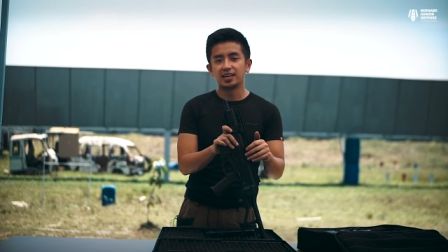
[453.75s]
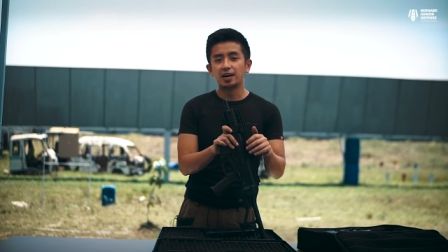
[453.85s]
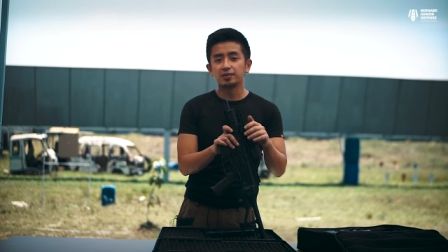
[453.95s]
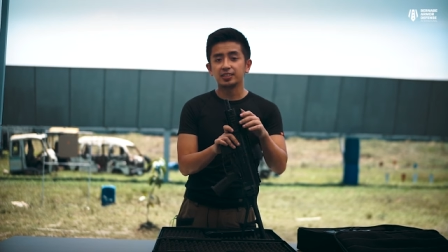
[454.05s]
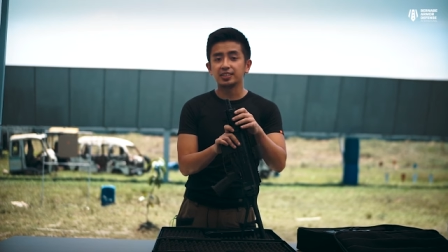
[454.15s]

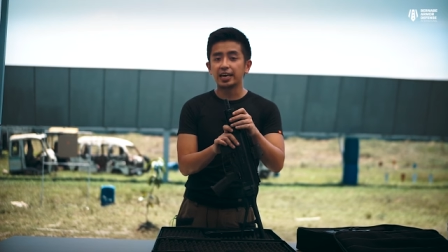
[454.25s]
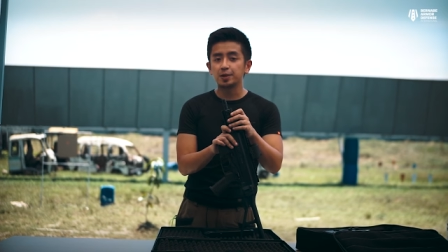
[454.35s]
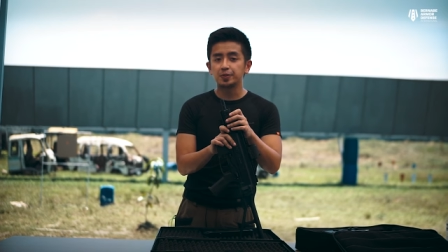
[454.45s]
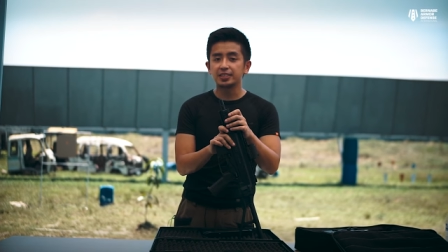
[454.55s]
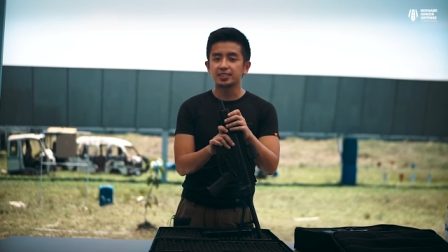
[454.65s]
Now the
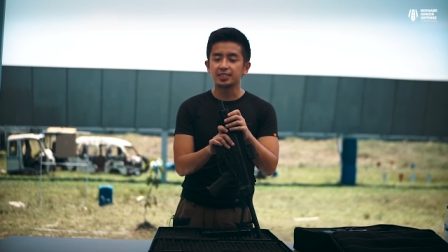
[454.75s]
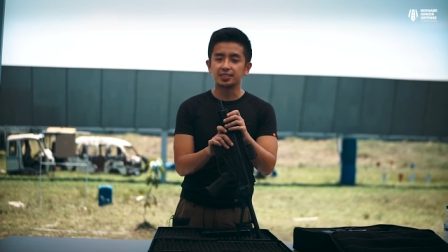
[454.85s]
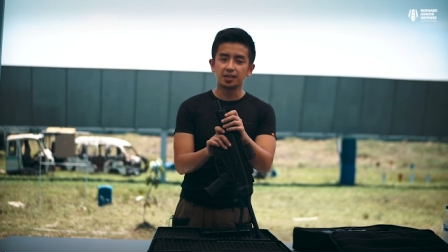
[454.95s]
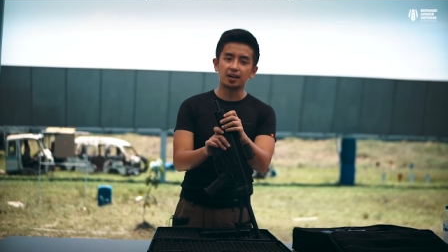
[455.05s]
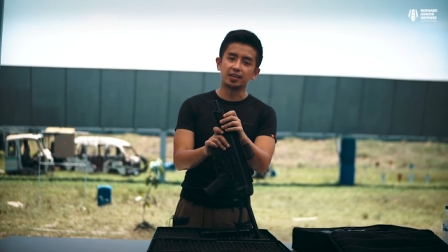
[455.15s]
A P
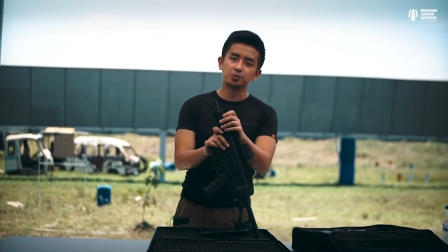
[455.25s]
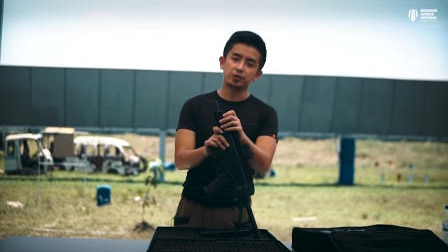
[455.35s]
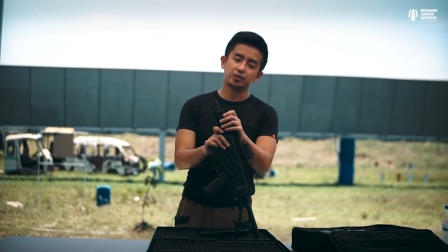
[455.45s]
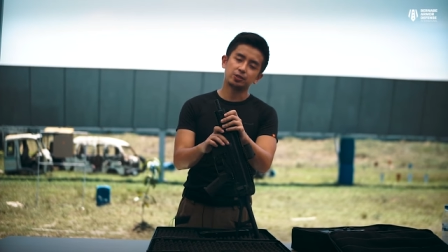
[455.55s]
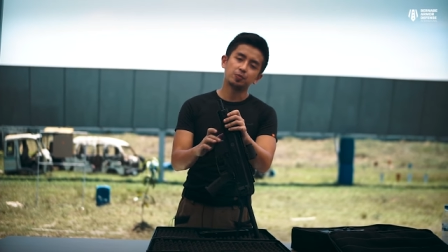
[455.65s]
C gun,
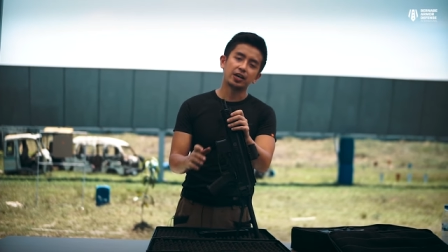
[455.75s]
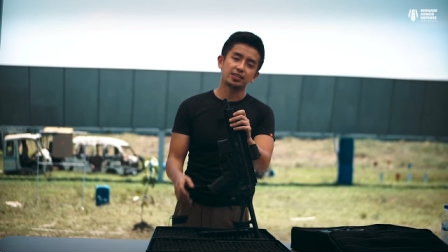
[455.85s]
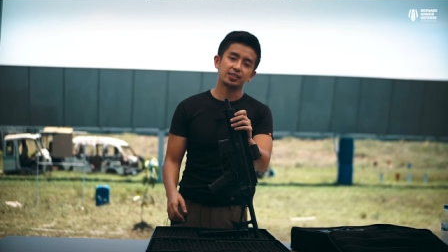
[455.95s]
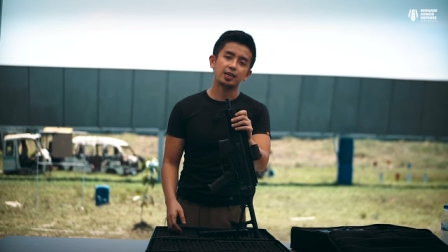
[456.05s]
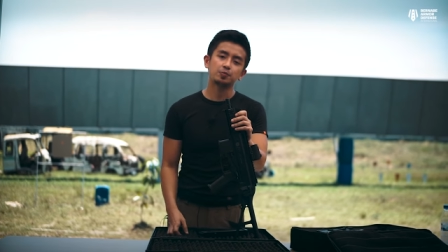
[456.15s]
whether you're
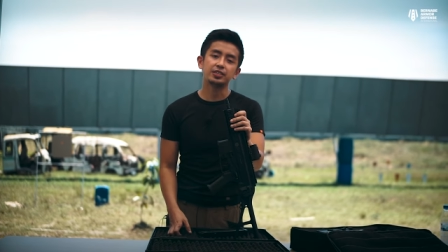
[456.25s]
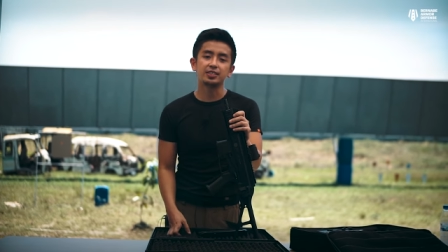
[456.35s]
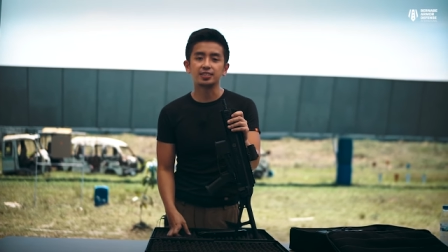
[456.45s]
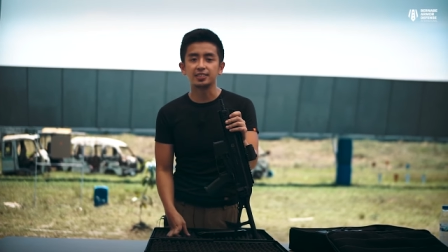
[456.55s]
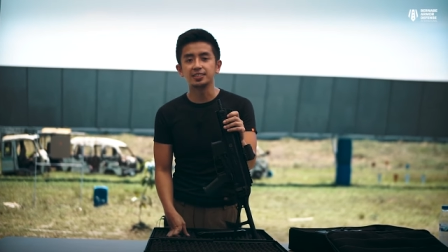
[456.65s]
buying the A
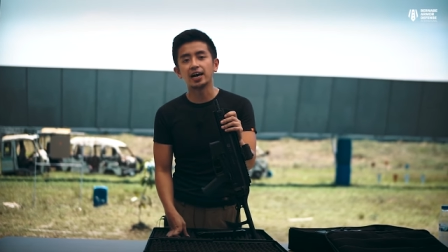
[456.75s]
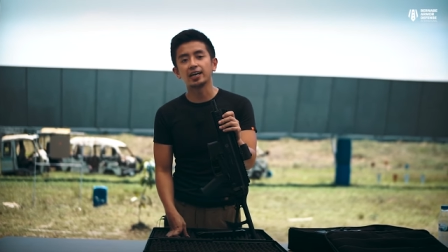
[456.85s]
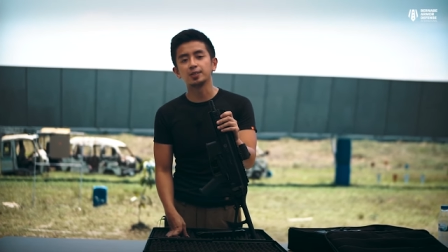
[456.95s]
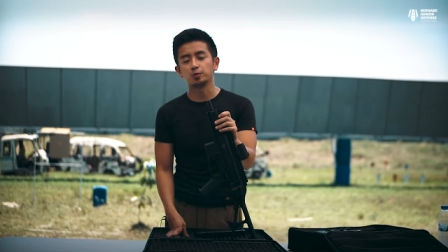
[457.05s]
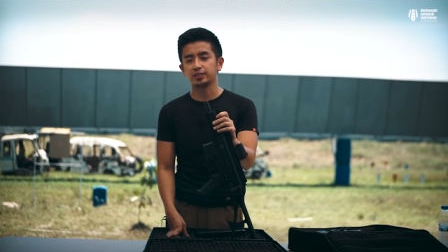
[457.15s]
P C
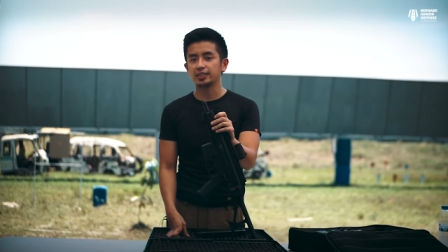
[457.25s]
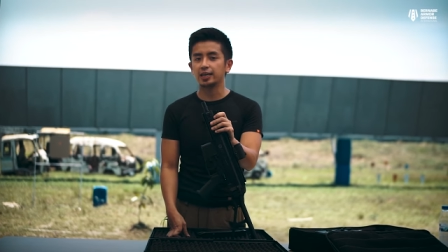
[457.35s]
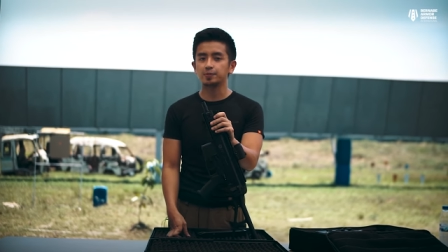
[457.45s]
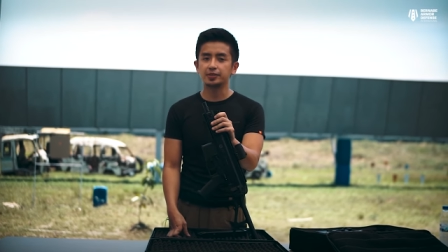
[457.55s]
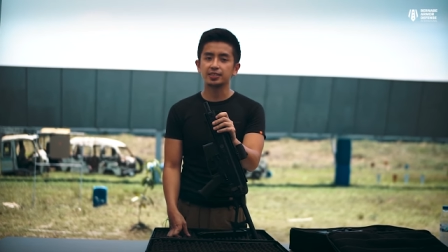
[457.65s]
nine or
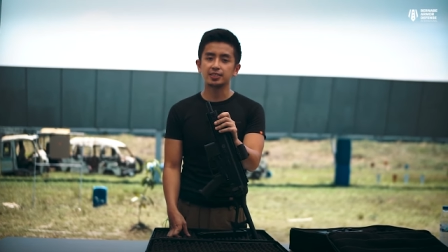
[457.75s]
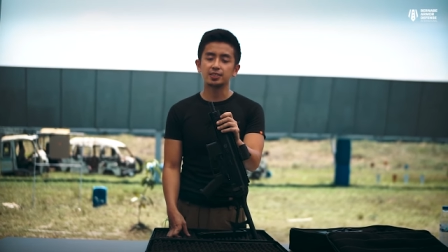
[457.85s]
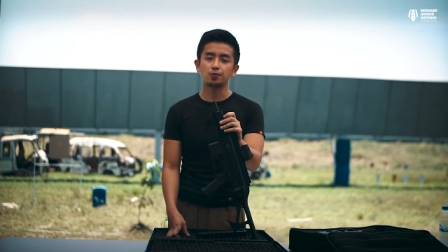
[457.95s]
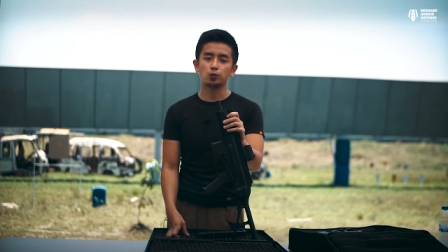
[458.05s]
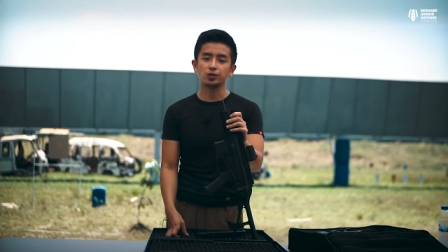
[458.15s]
the A P
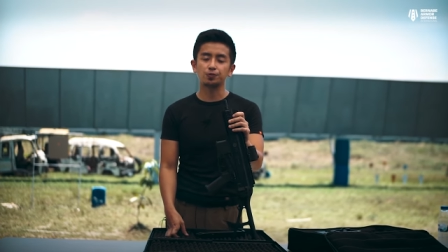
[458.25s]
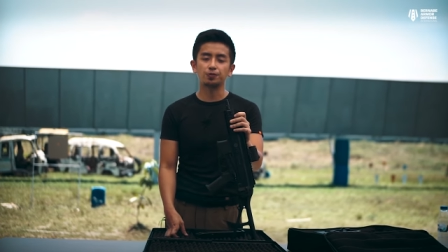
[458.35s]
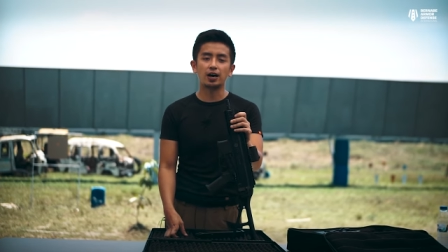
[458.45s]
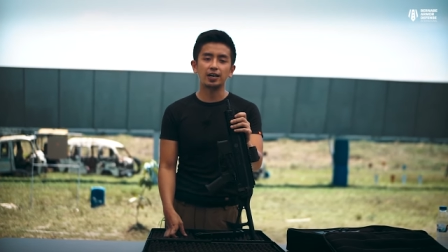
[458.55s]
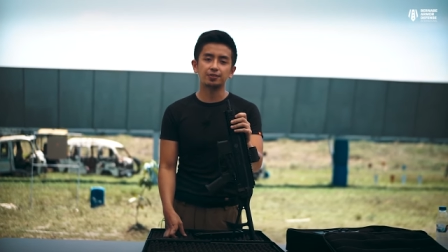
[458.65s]
C
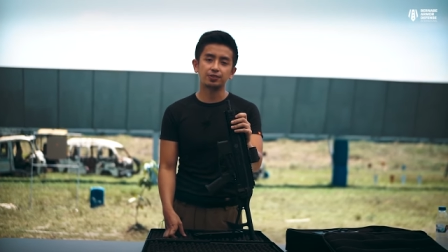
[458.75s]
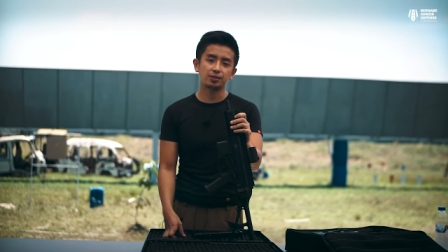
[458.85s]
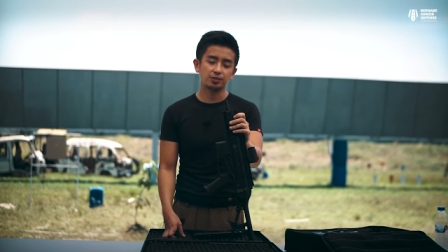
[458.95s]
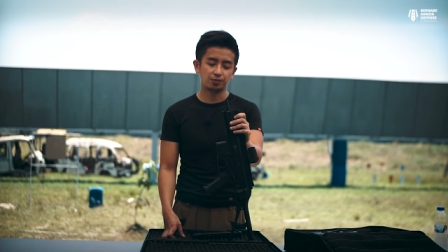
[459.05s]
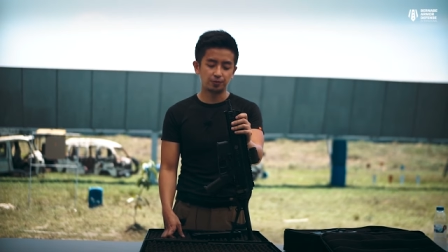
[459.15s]
forty-five
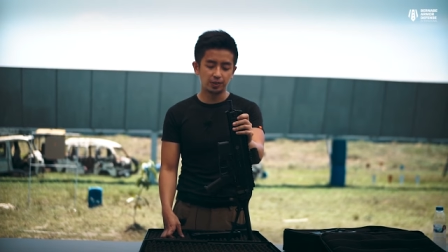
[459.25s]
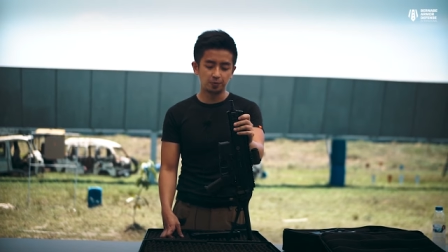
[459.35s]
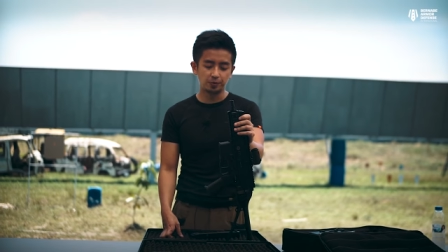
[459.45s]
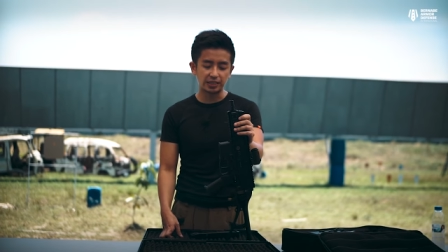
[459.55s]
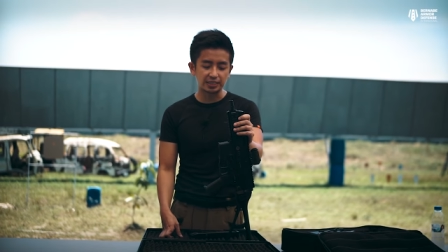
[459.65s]
here in the
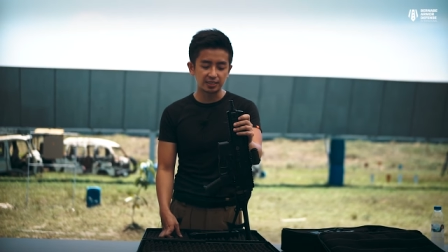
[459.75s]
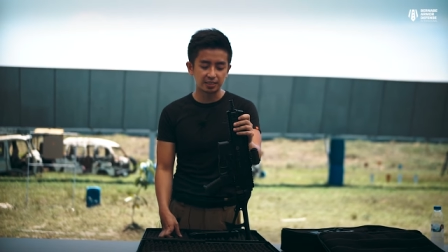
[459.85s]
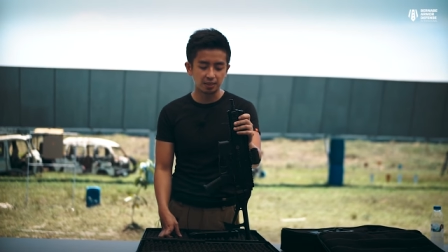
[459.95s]
Philippines,